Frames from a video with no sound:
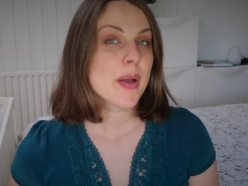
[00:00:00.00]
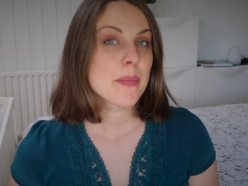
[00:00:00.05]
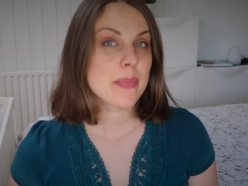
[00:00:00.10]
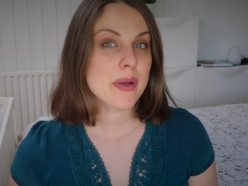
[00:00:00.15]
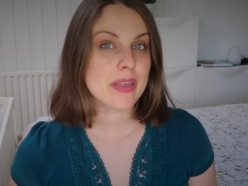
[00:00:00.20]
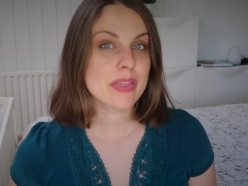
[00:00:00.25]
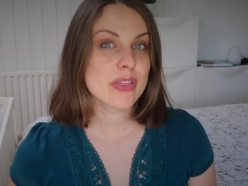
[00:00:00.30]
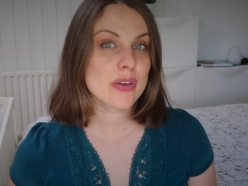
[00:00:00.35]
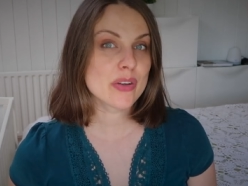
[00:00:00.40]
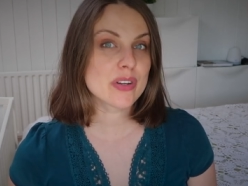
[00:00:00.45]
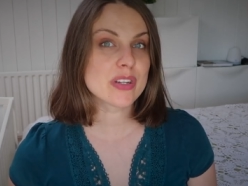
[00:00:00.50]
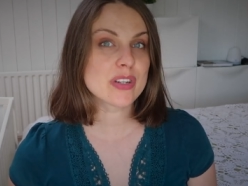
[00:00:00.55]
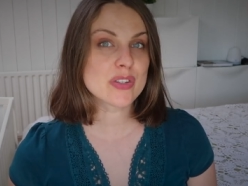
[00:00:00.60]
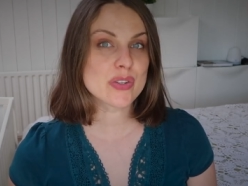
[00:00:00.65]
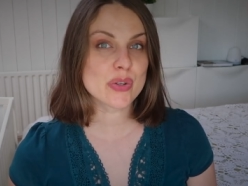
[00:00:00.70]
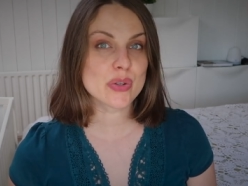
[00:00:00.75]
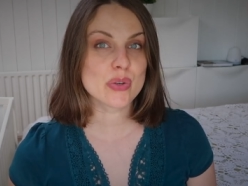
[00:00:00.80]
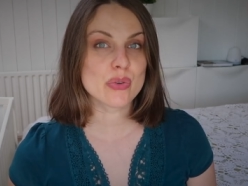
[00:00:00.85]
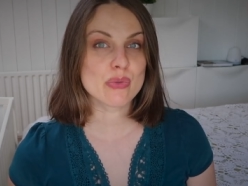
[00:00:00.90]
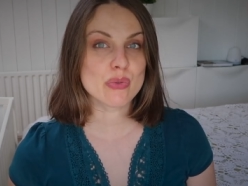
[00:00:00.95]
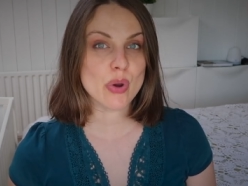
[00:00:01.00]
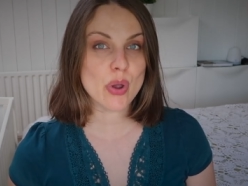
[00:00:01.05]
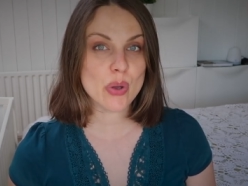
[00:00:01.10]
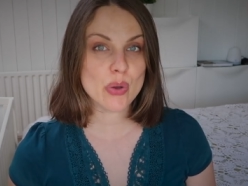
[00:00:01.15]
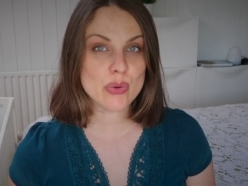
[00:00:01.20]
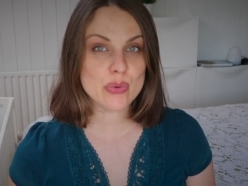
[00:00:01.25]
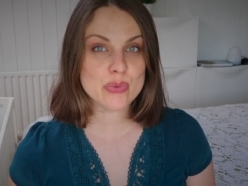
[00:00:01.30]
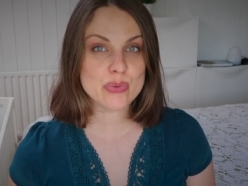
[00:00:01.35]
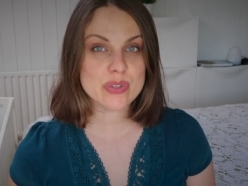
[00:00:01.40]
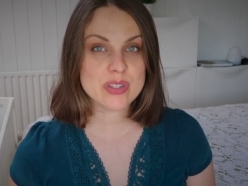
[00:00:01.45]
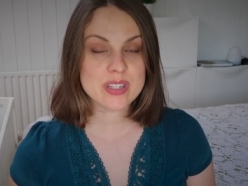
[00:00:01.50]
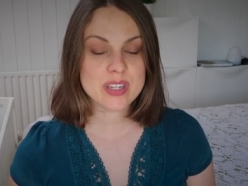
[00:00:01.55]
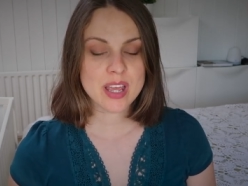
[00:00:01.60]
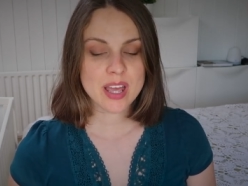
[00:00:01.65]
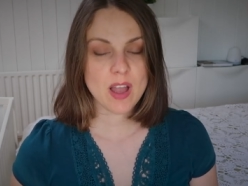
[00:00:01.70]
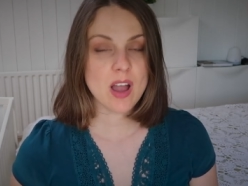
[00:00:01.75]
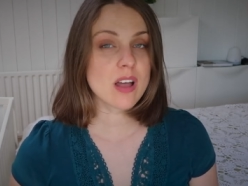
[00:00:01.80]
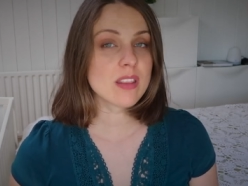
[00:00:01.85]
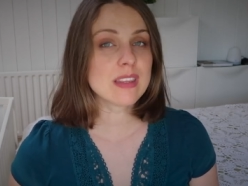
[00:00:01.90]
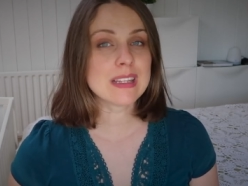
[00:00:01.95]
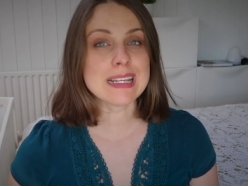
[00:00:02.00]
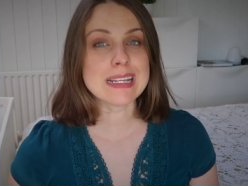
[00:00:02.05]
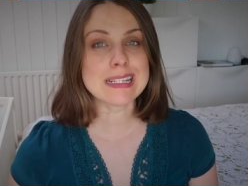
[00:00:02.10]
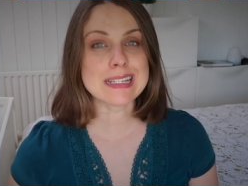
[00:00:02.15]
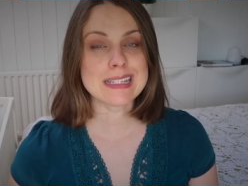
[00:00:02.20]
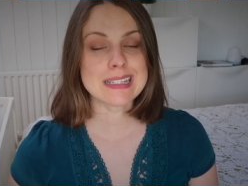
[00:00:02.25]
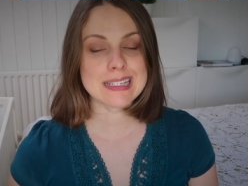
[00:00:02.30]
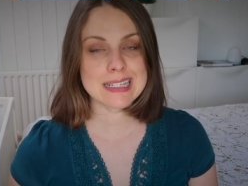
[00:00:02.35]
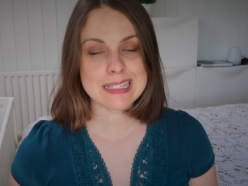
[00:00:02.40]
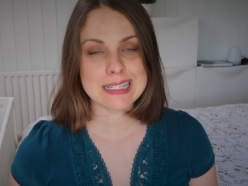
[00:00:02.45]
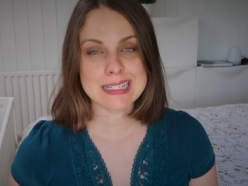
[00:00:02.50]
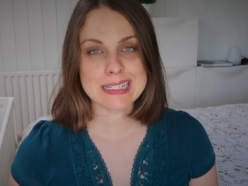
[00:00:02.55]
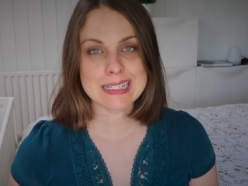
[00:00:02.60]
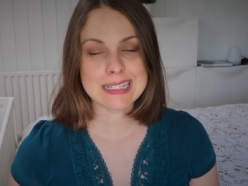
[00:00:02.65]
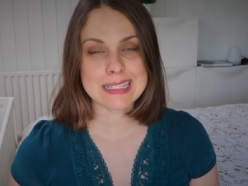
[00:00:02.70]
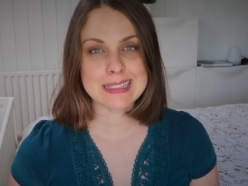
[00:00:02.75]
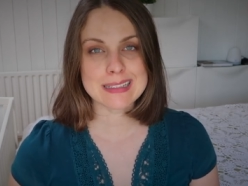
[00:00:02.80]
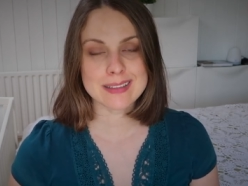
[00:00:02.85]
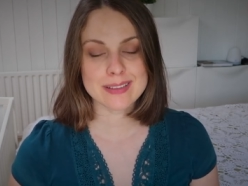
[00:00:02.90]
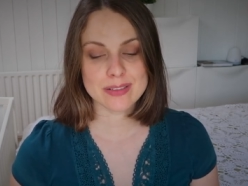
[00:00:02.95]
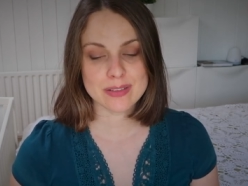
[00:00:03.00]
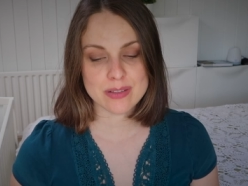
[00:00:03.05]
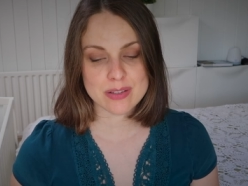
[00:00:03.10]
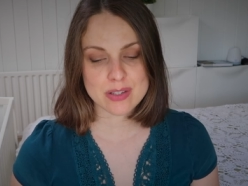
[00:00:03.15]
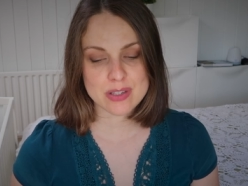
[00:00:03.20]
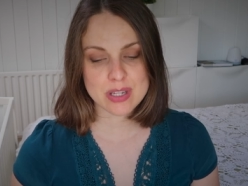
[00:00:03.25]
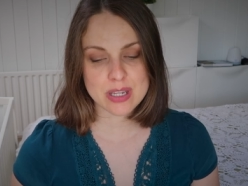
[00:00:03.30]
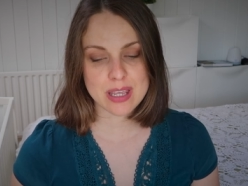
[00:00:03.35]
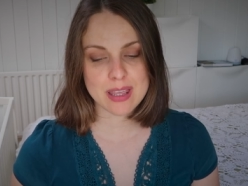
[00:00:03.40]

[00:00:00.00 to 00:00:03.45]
by 32 rows on the knitting needles,